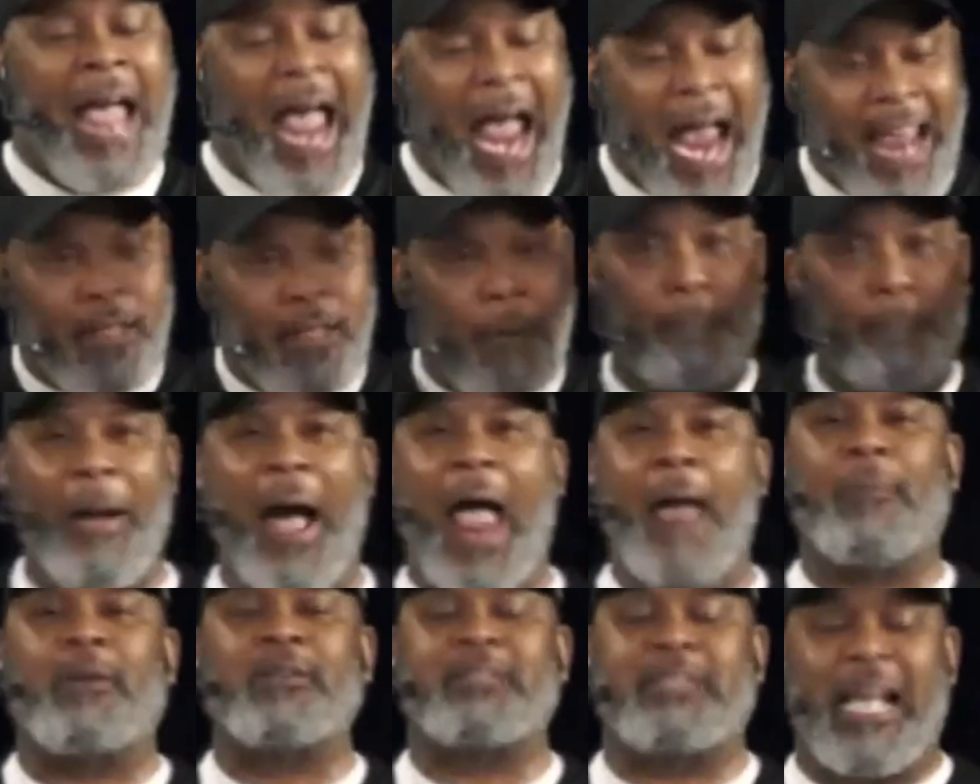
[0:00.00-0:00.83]
And the
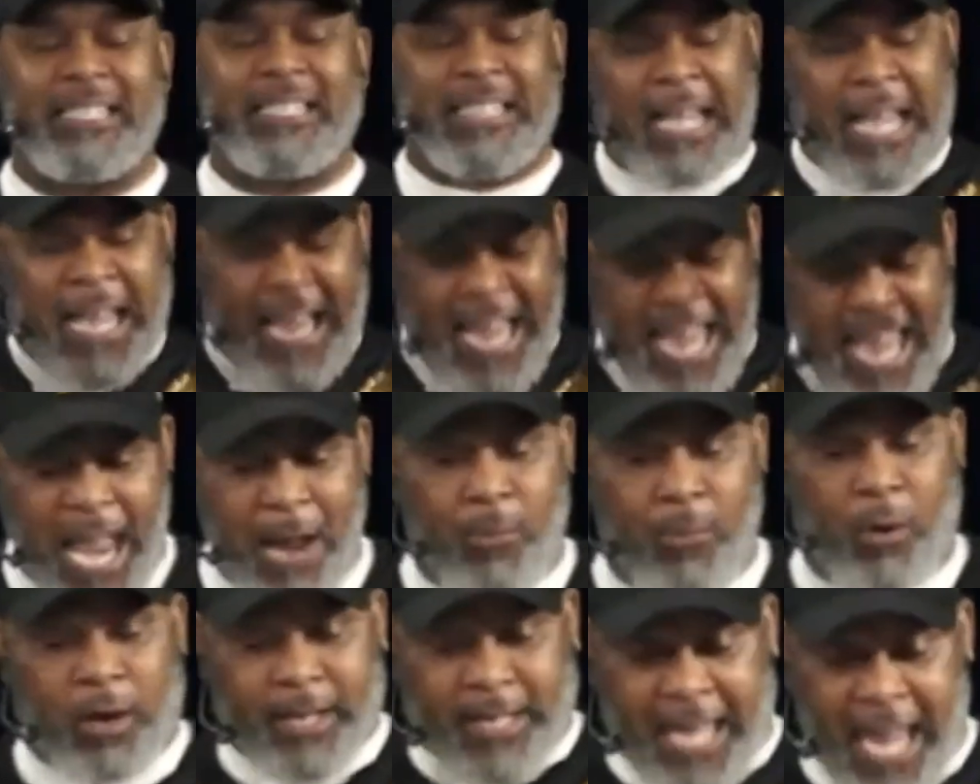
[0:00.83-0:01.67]
Bible says he
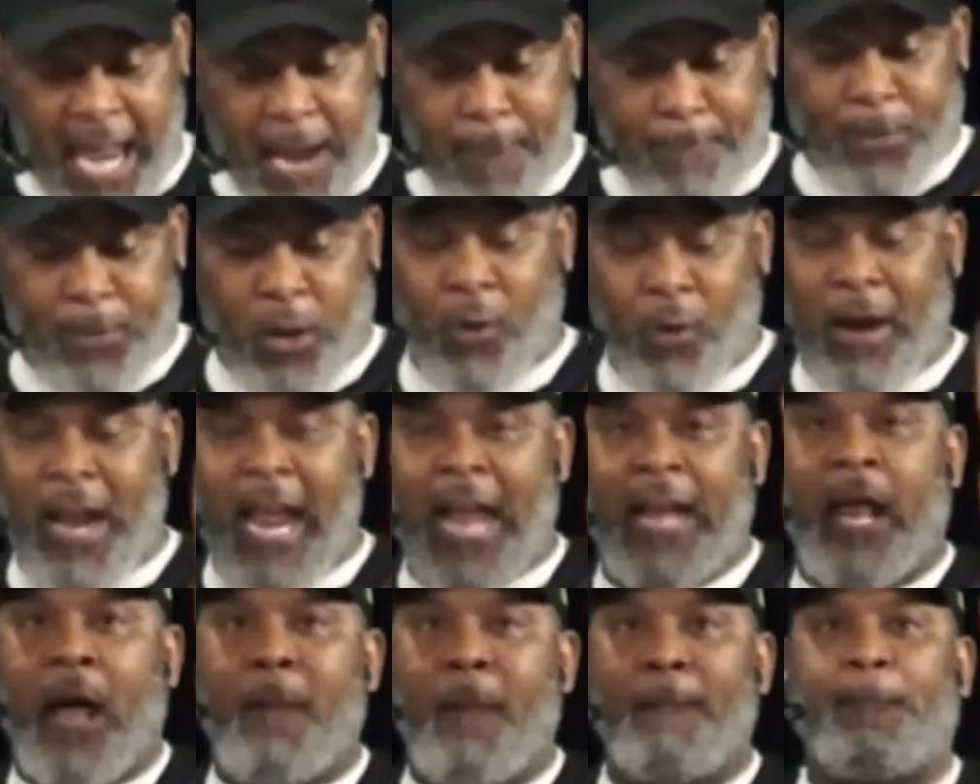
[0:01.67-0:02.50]
will keep you
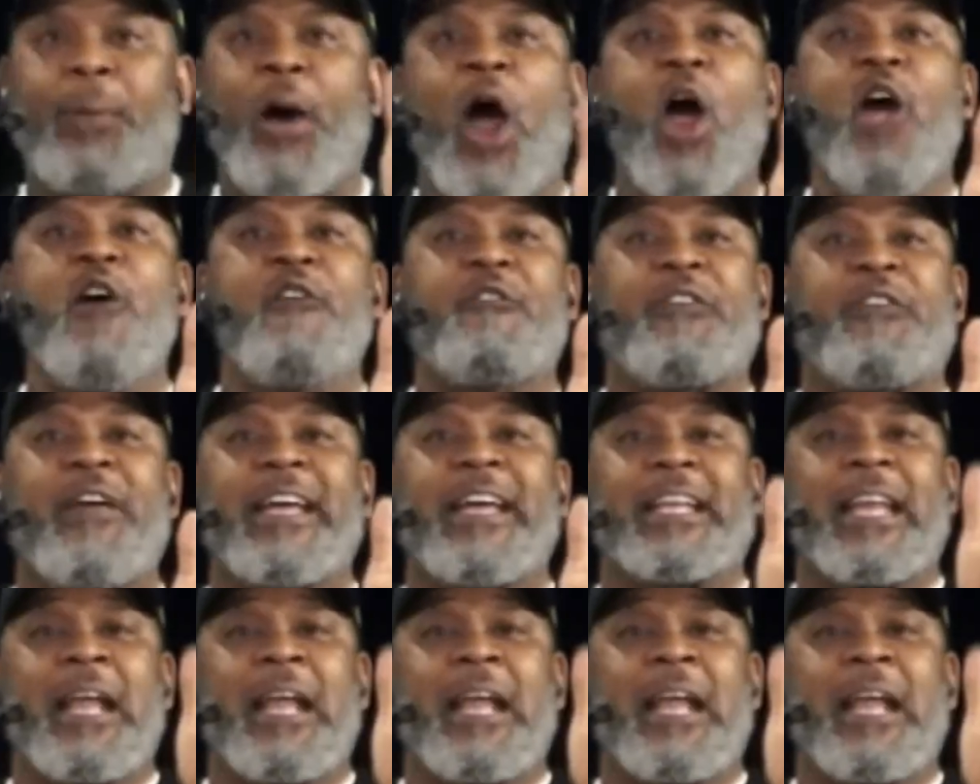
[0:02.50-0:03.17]
in perfect,